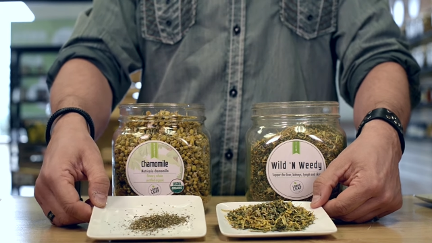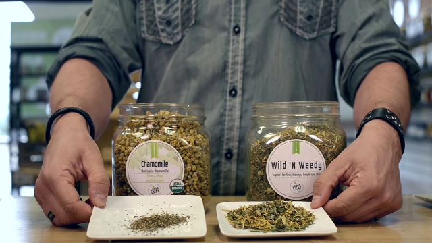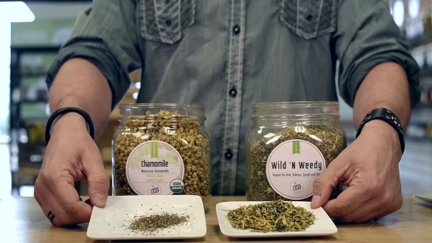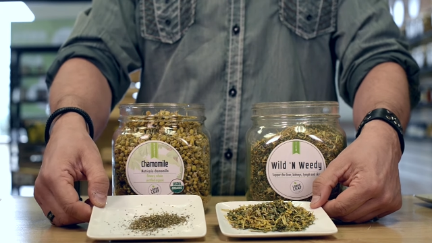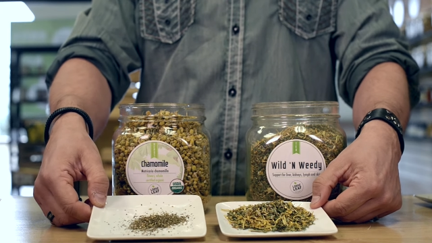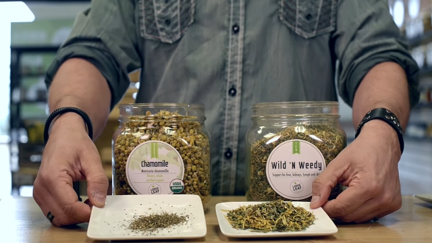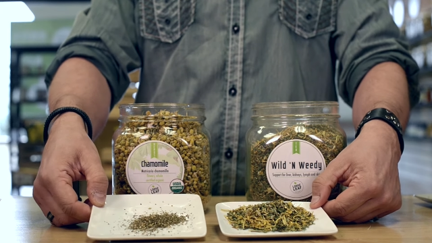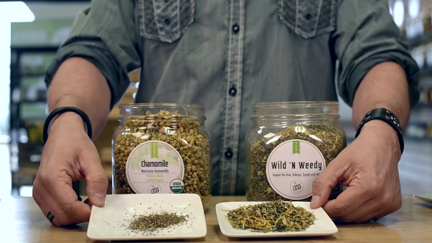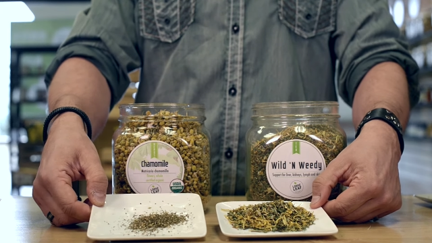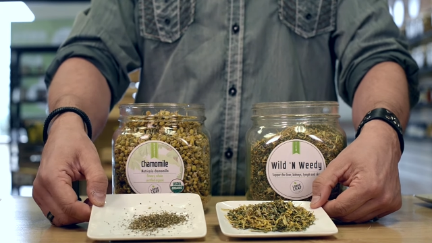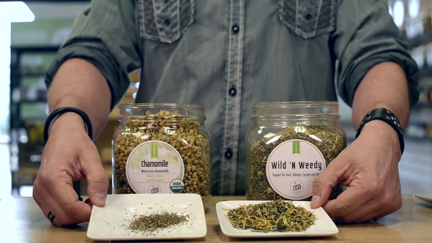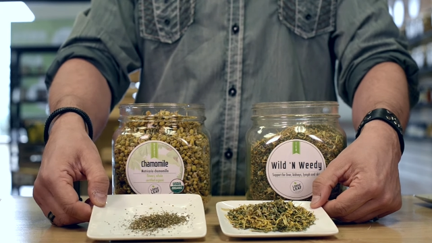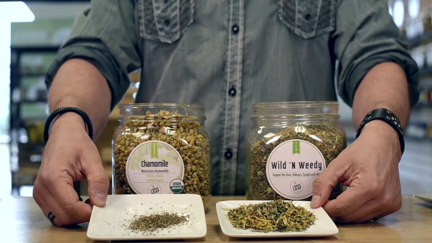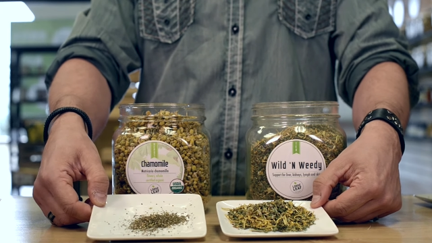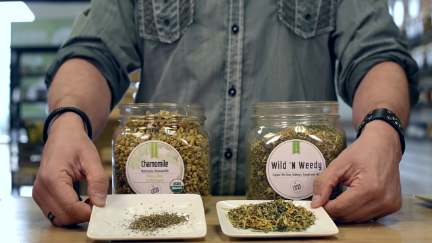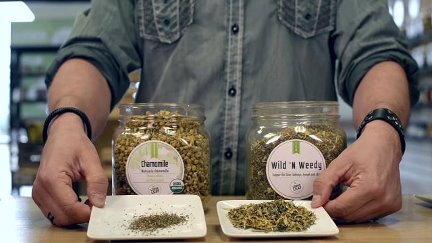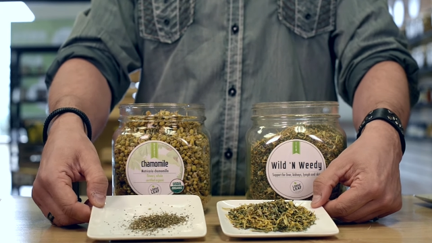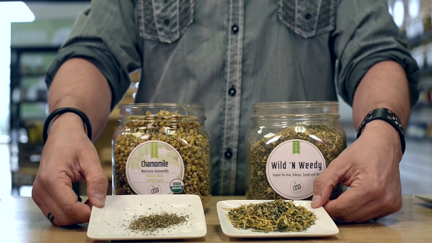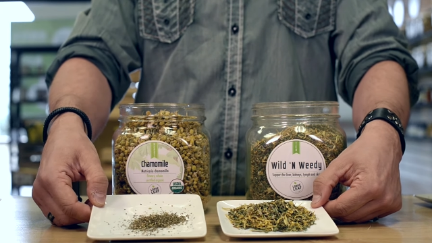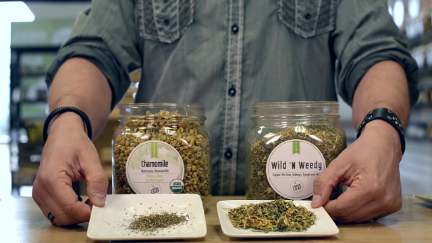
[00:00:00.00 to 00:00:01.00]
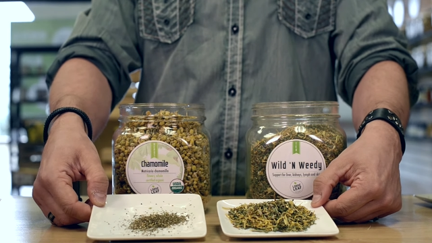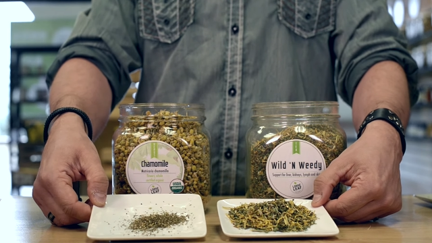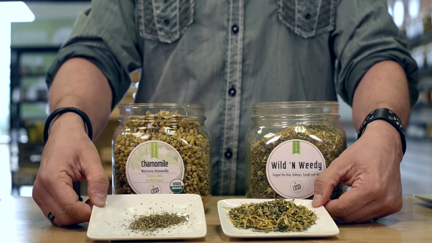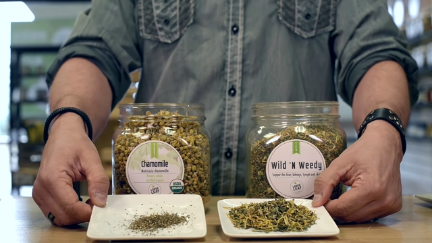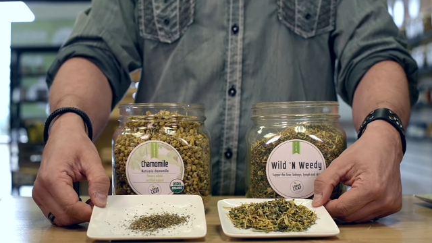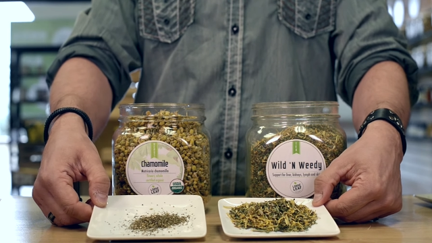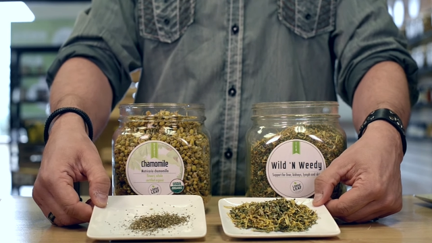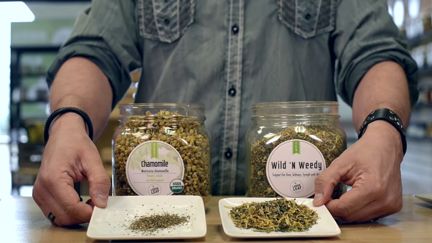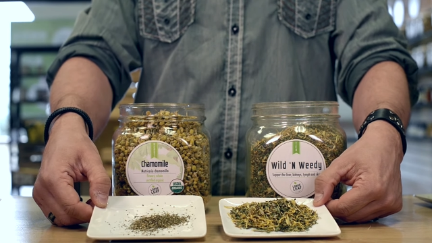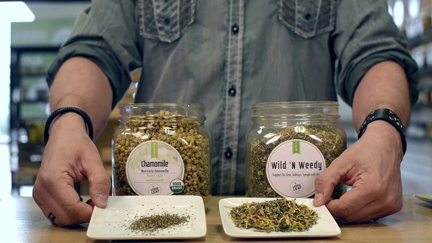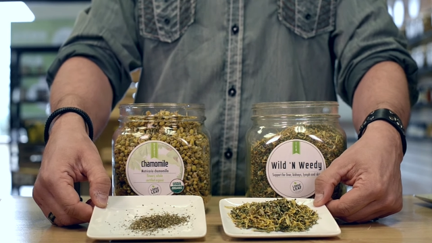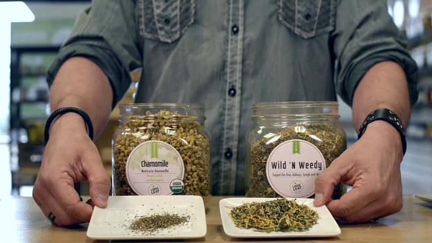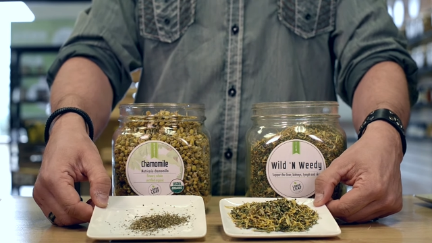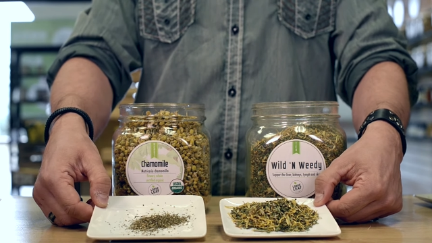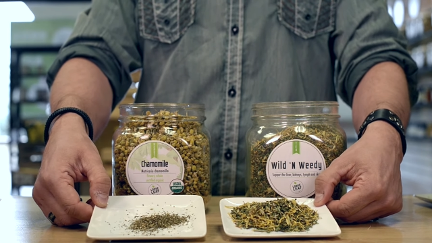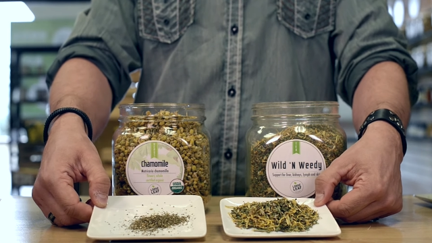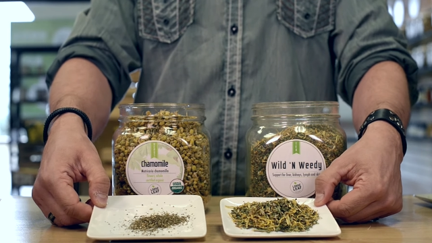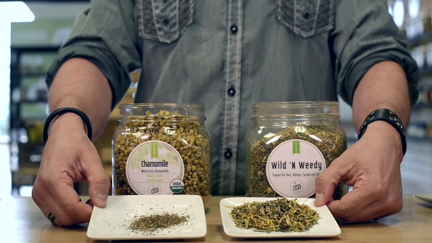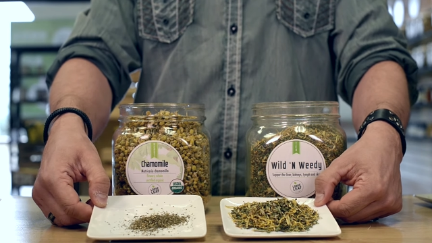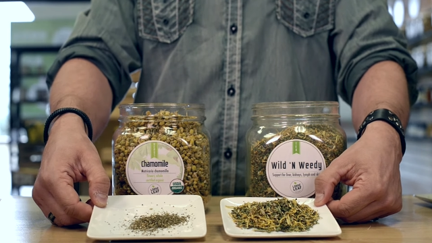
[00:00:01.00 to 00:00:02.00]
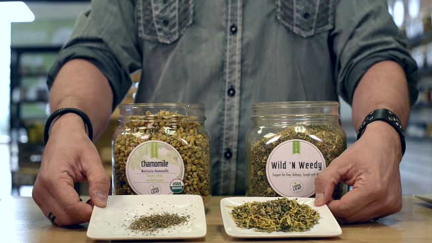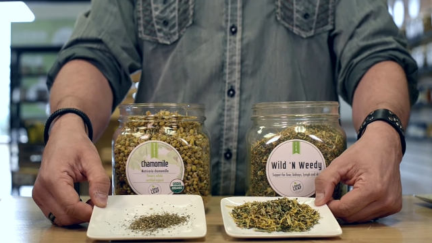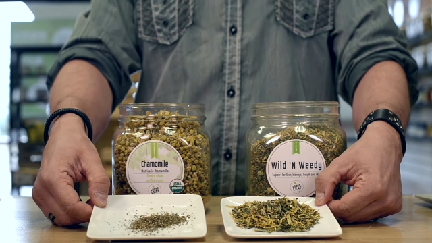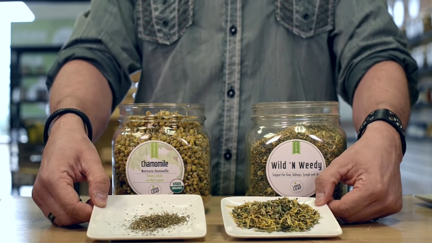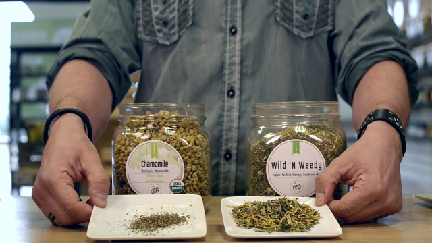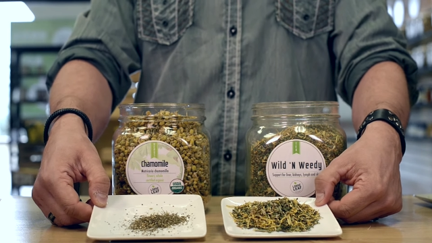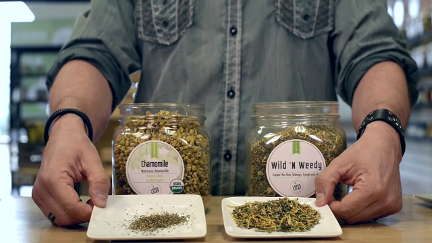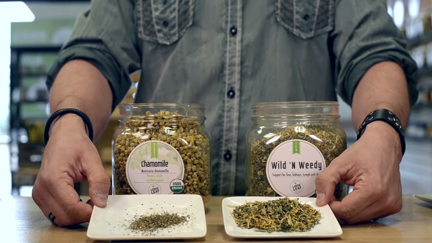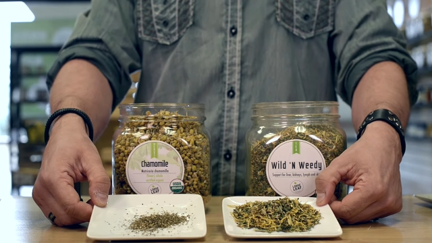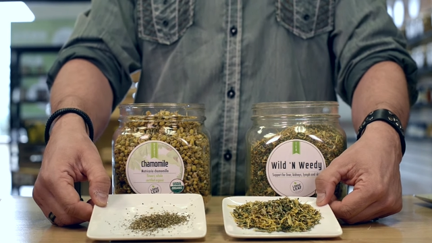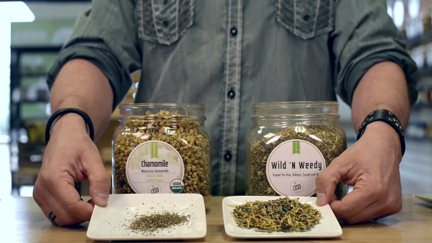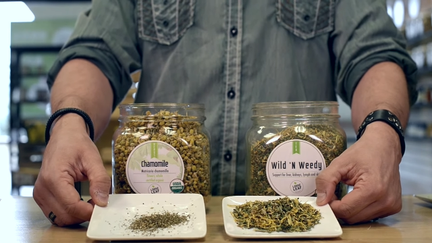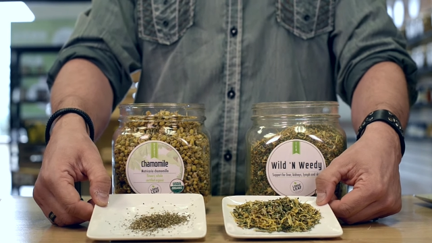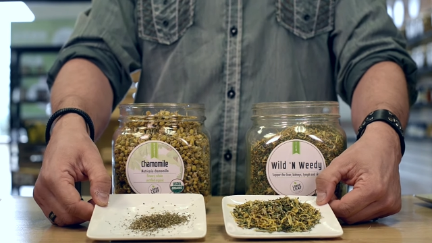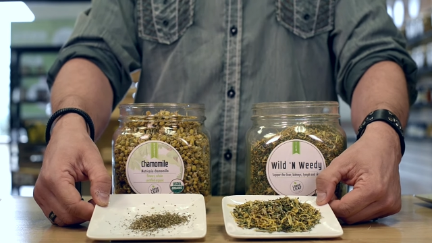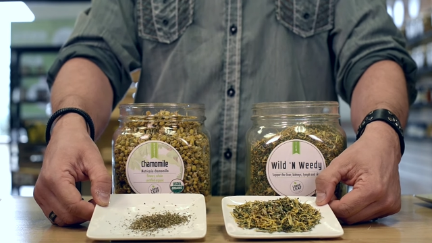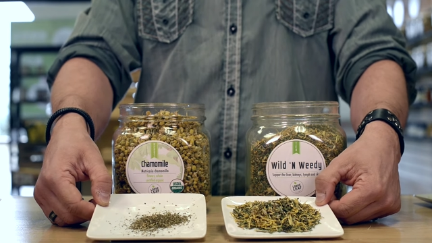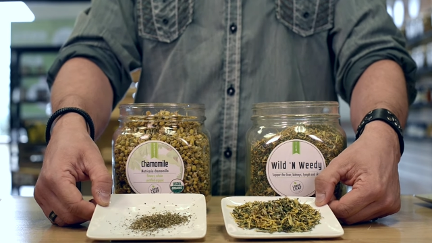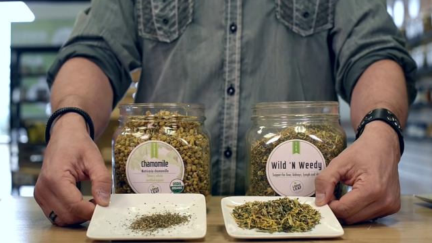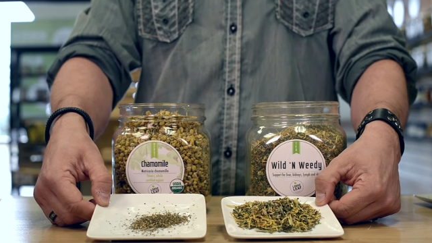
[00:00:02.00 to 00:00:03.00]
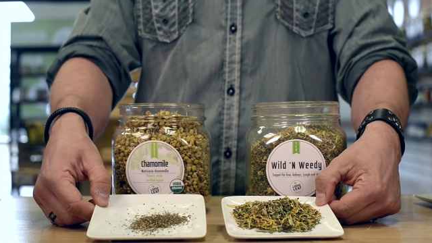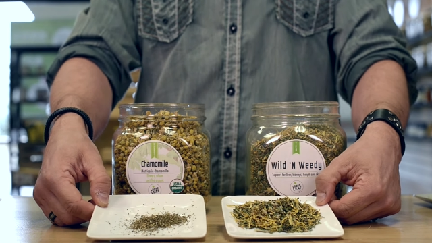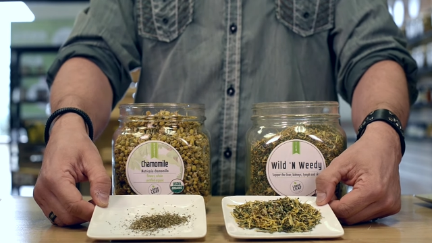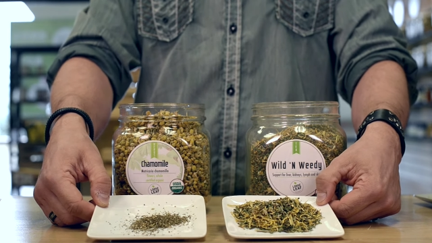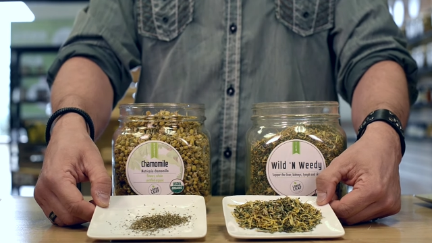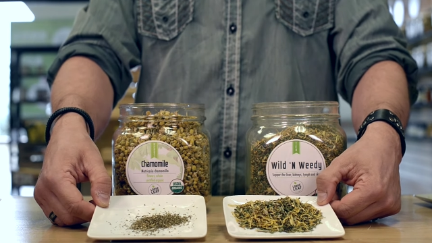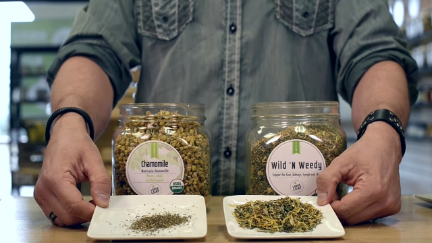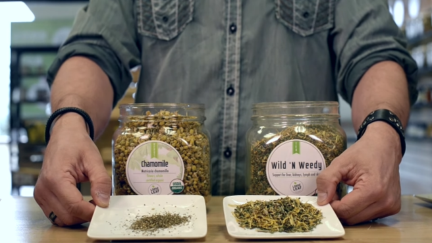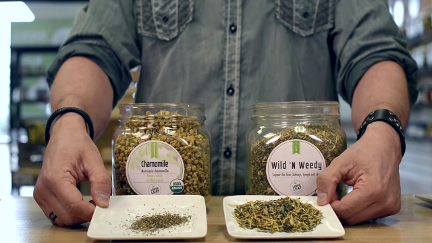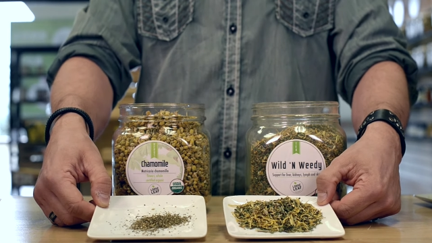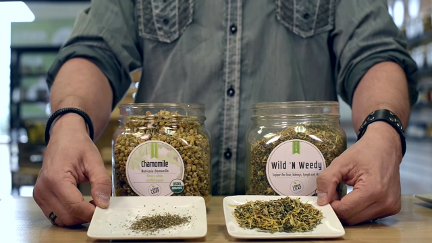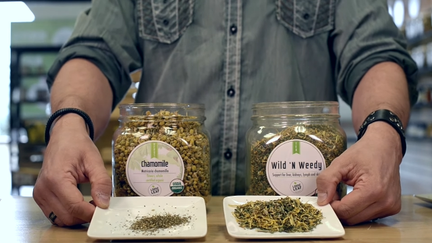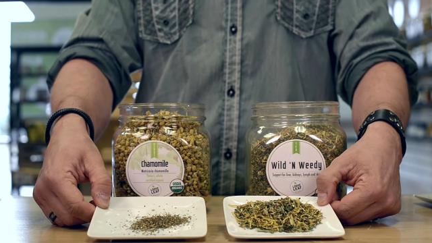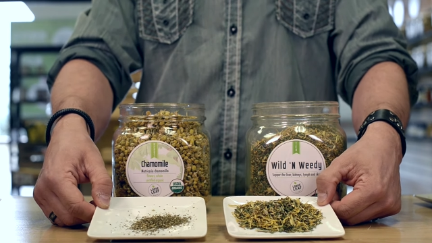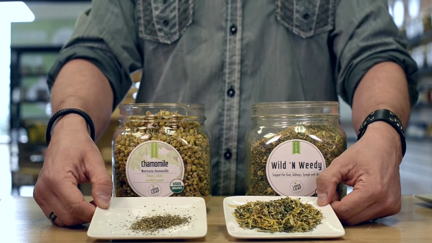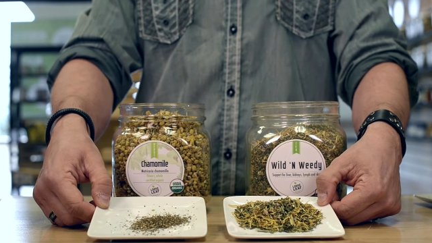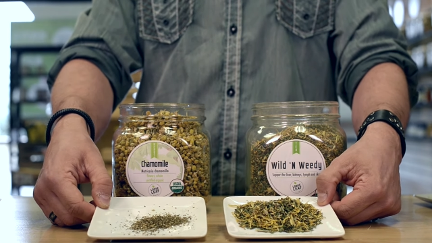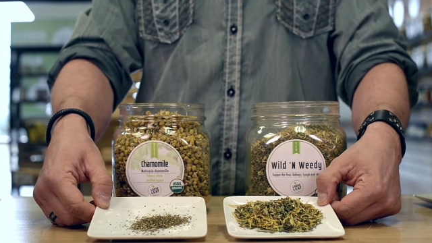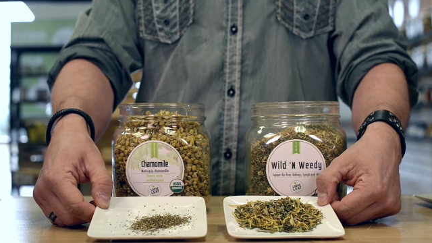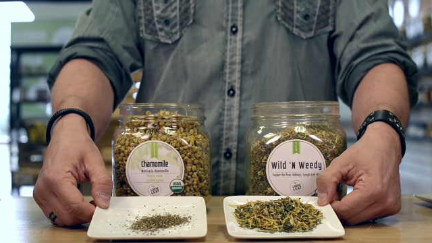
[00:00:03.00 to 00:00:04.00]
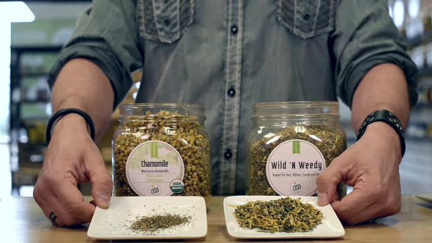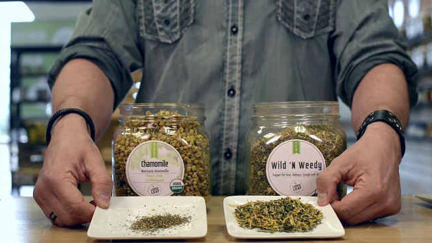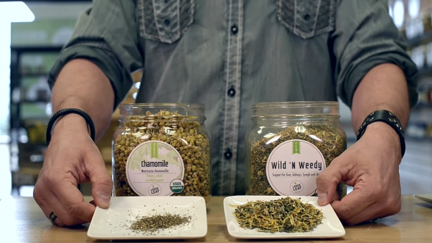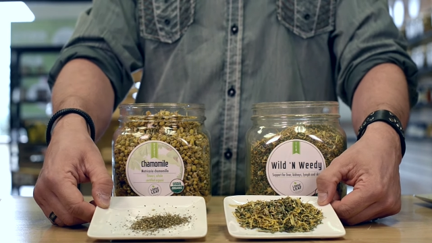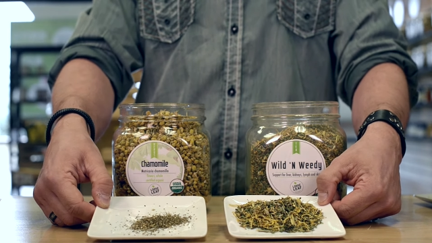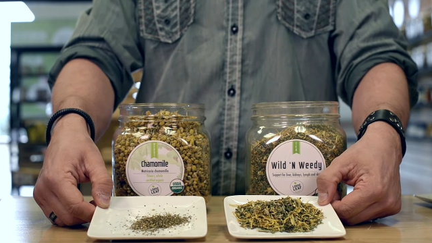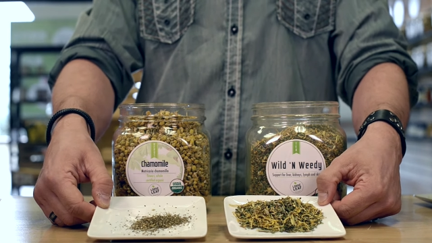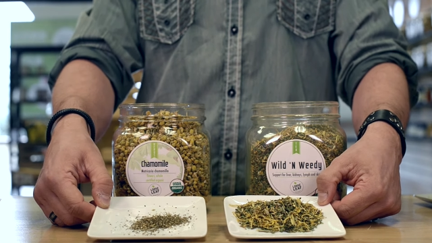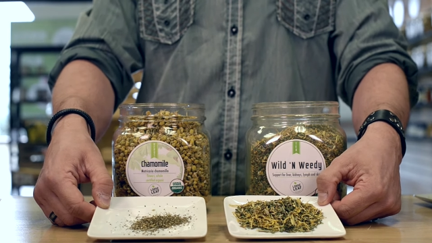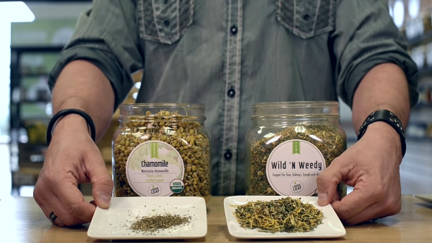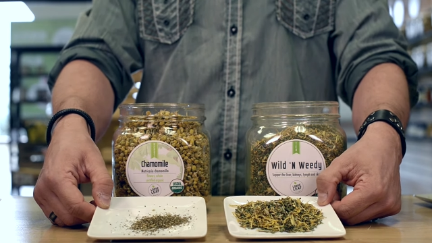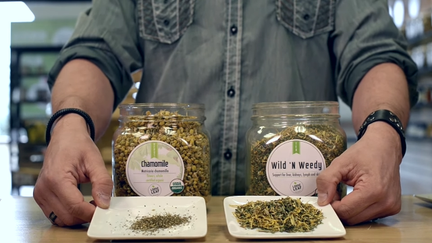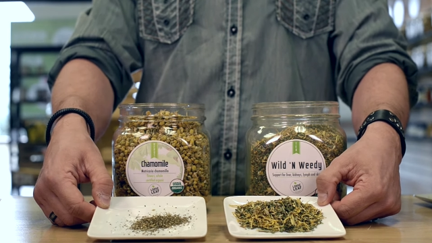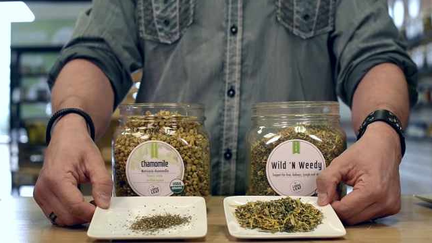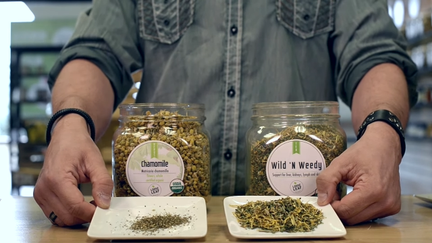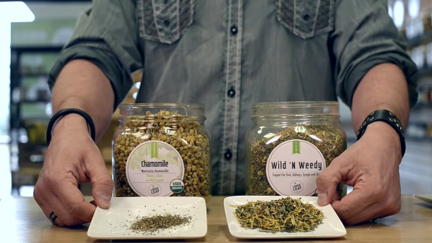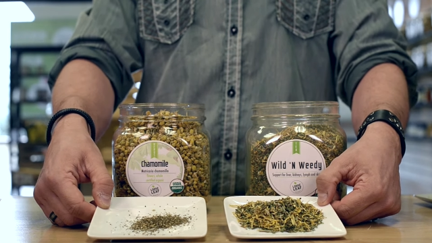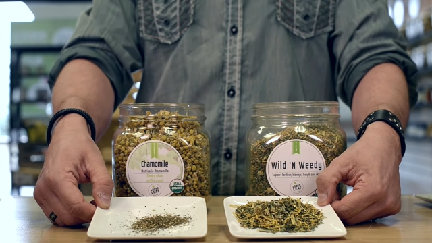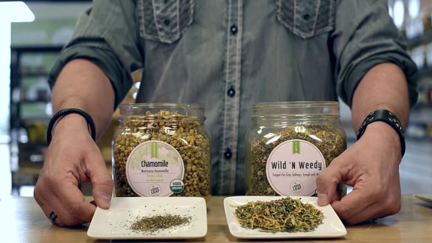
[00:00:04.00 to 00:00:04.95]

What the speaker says: (no speaker visible)